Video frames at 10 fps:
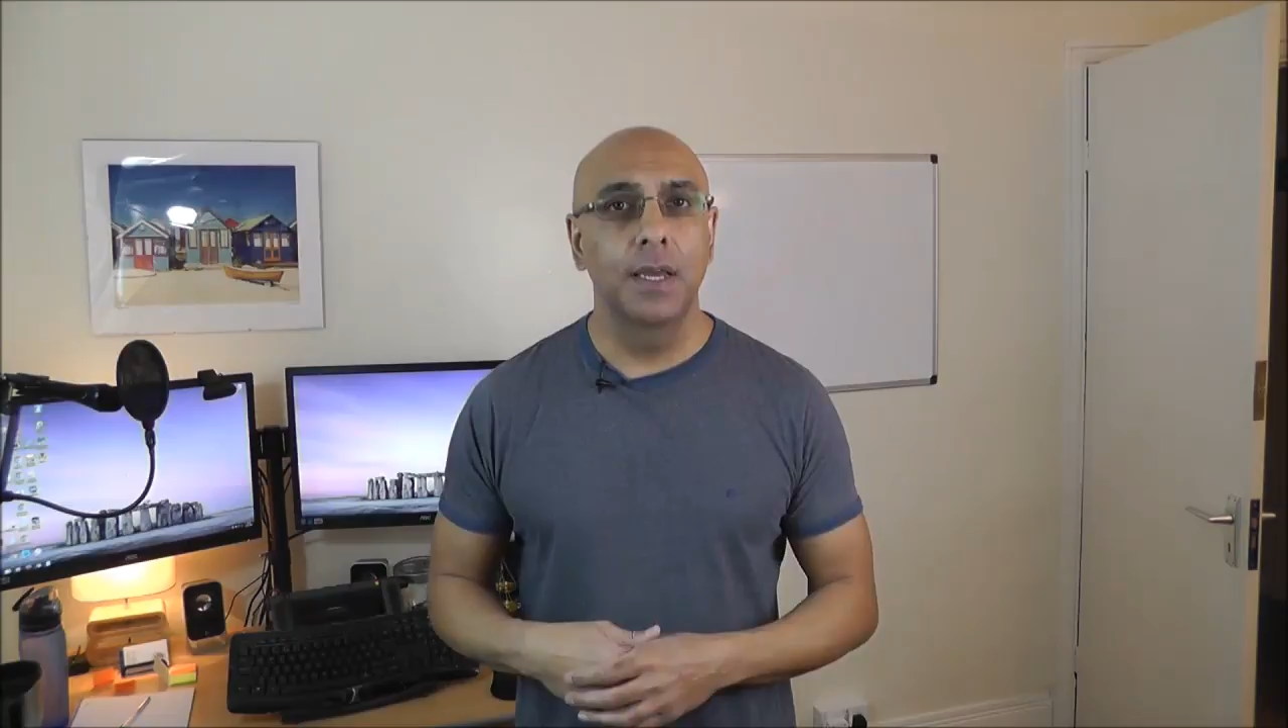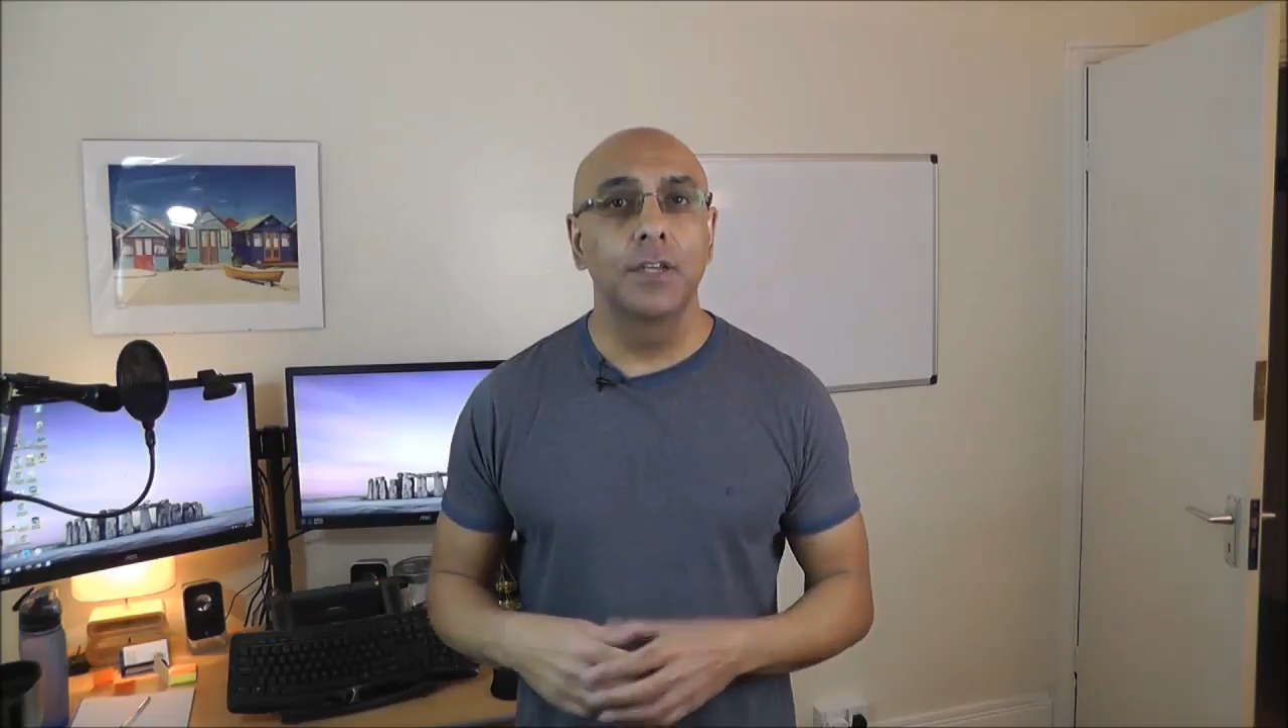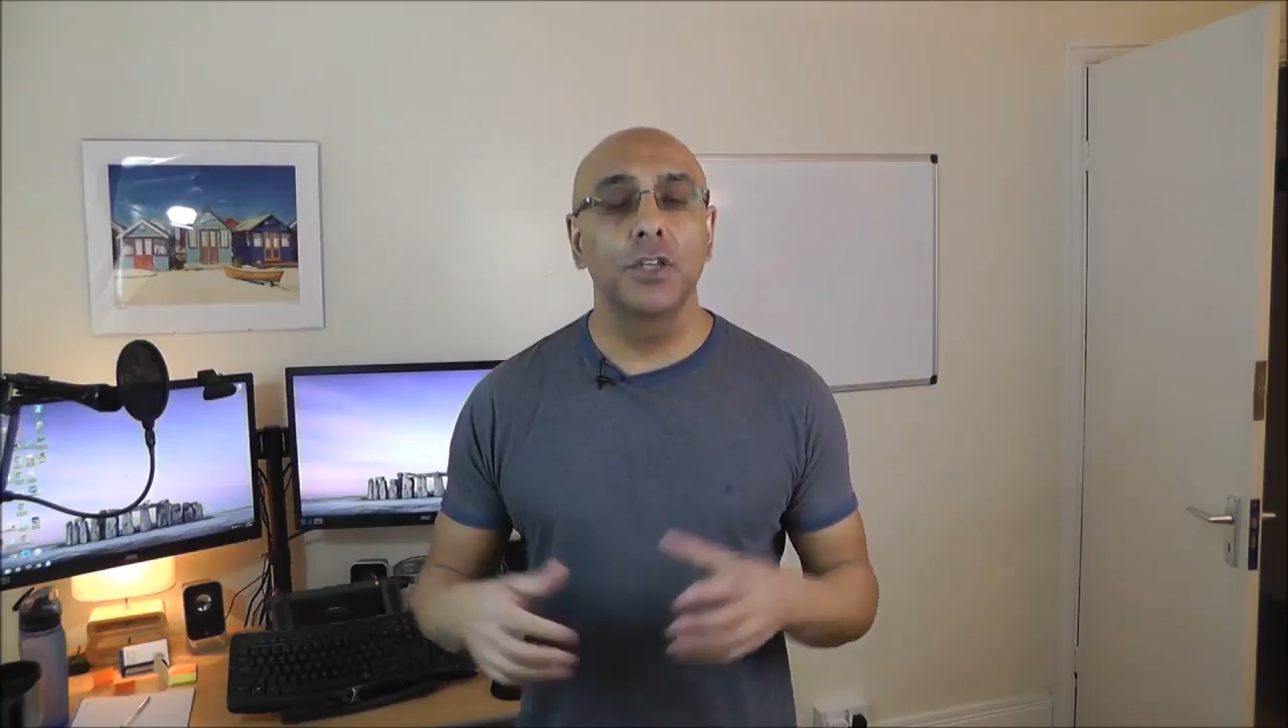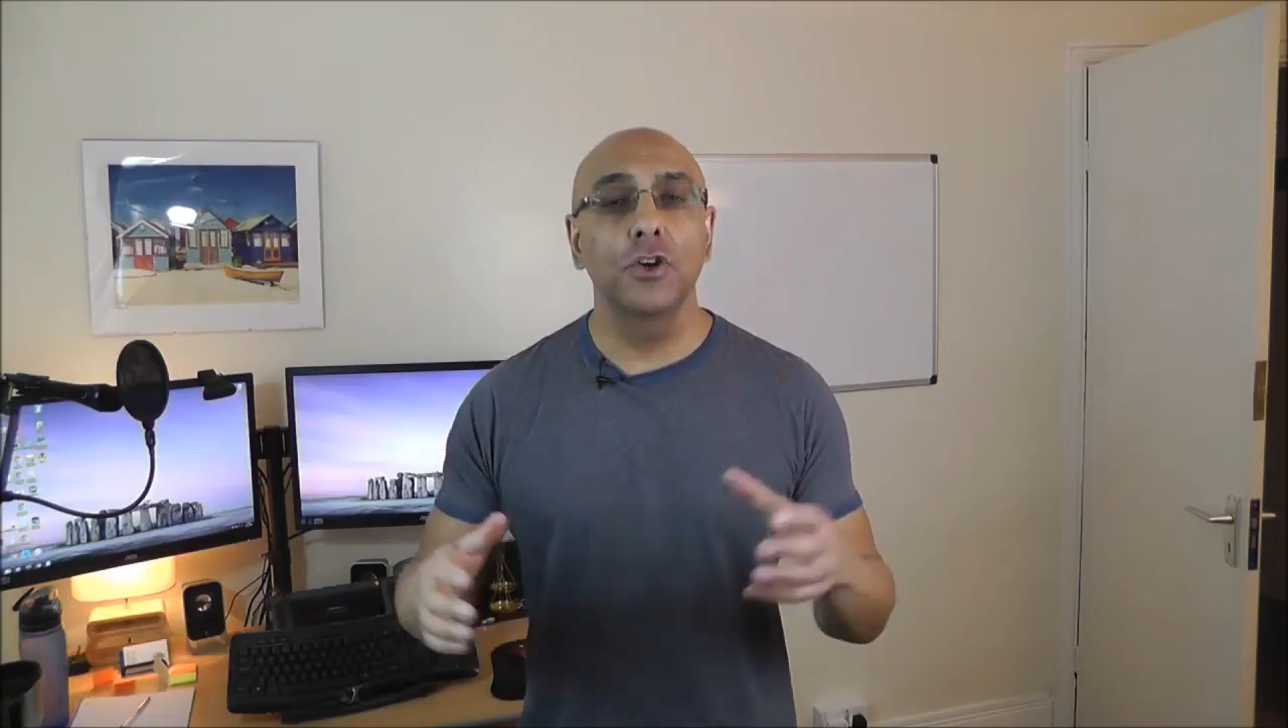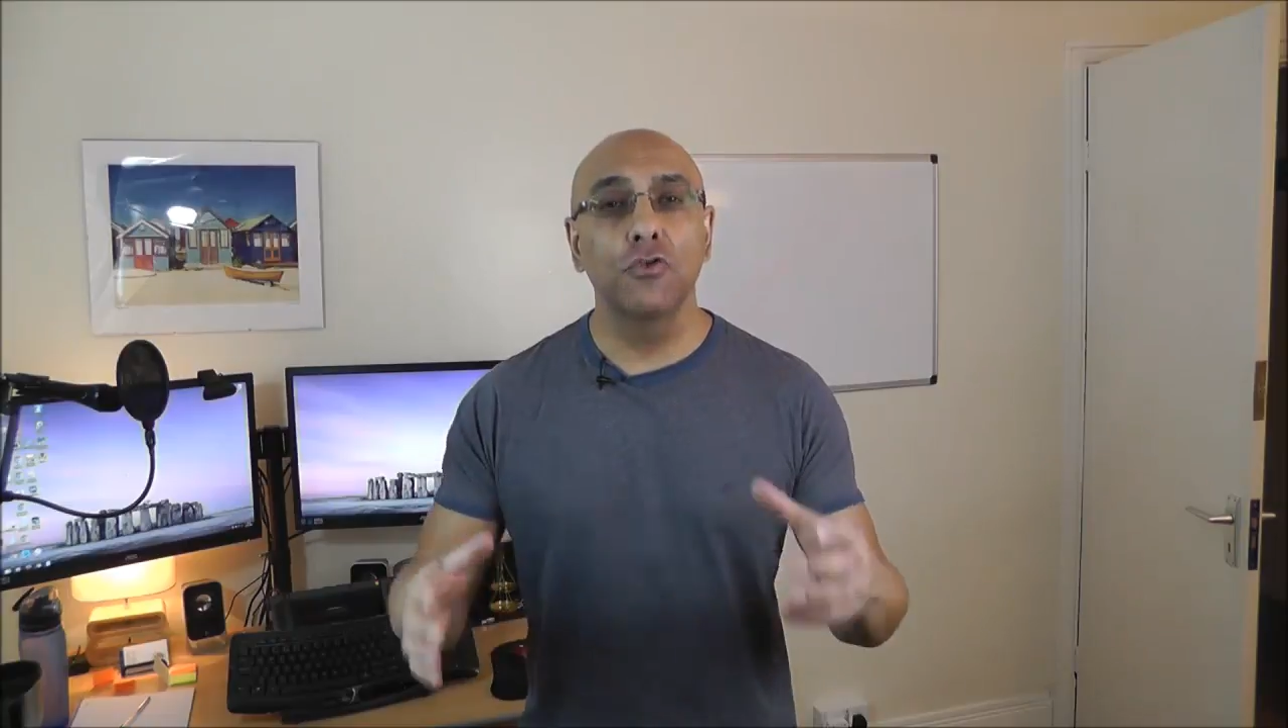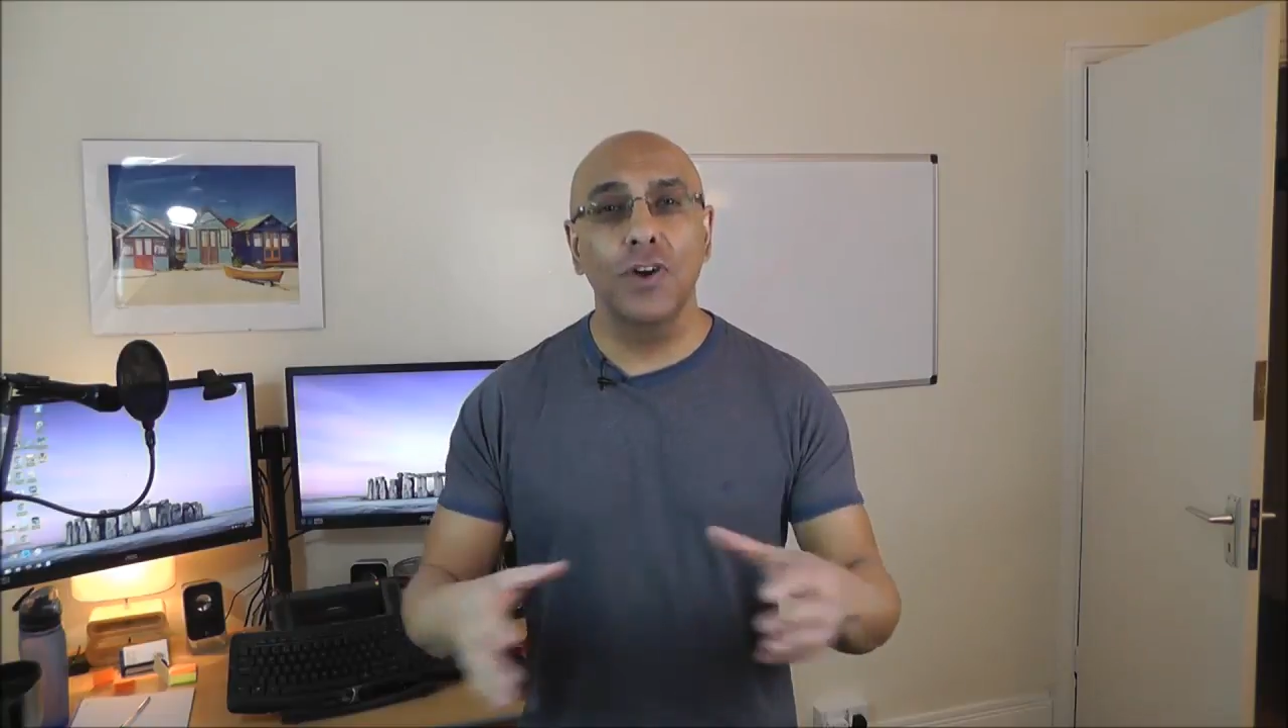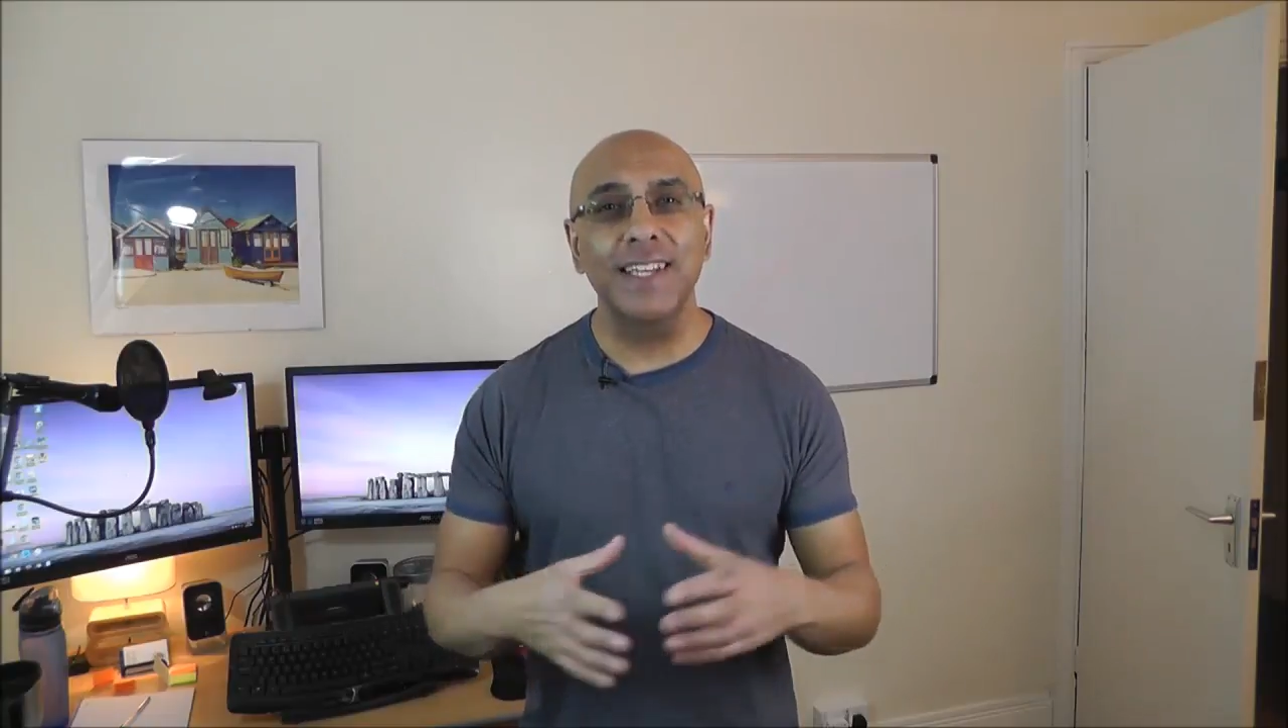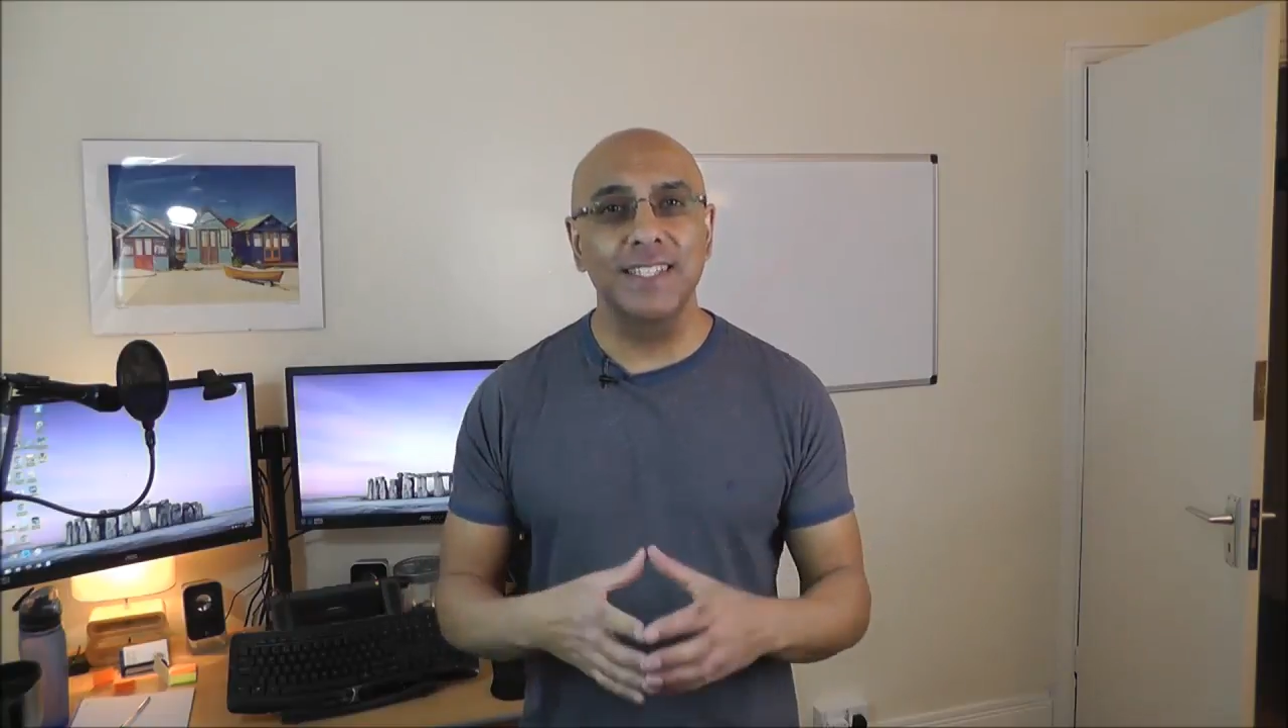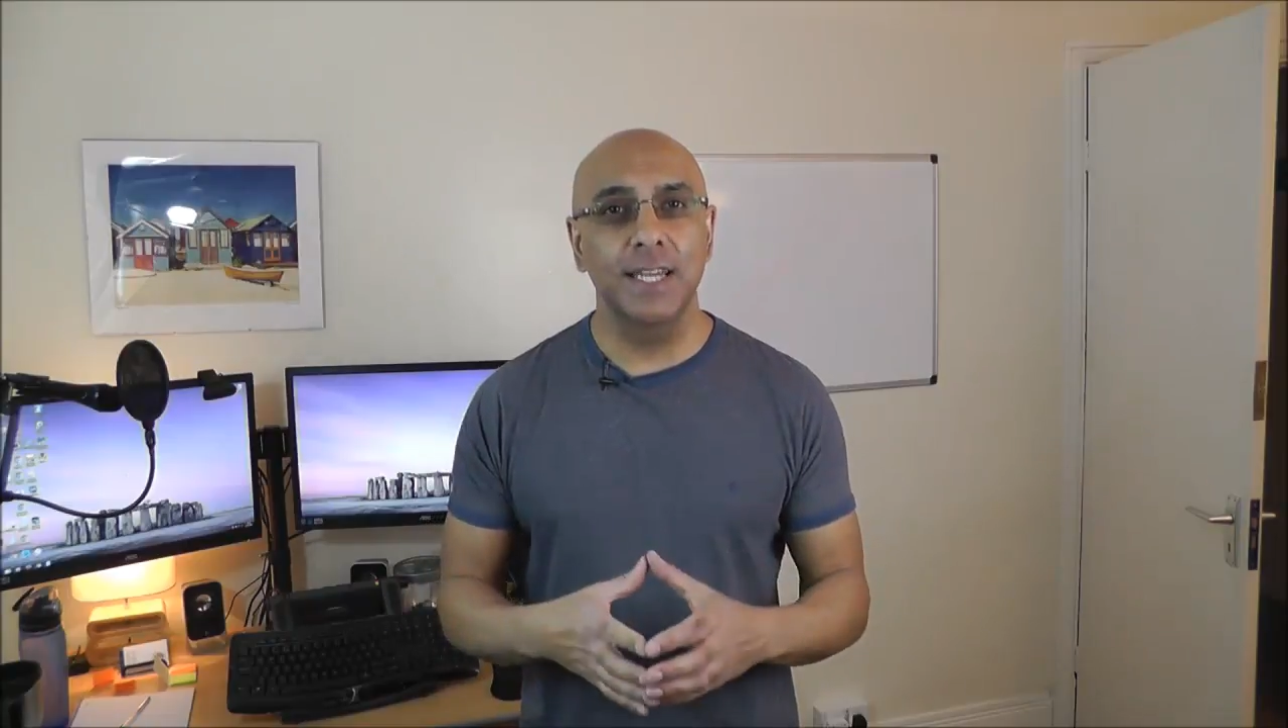So a great